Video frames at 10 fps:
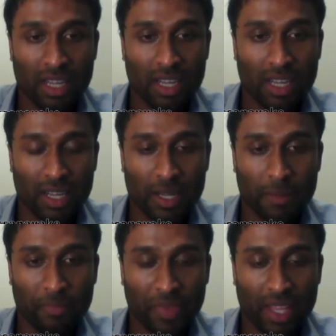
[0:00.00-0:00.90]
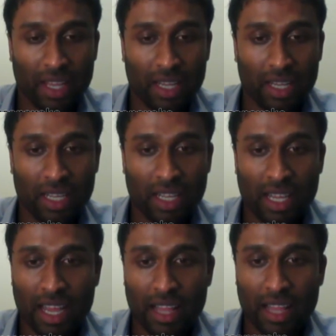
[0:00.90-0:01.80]

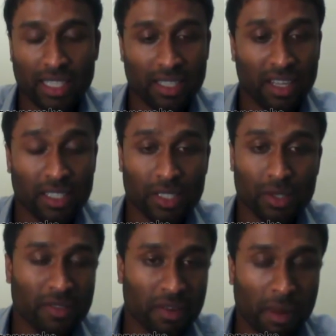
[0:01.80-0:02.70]
And there's another student from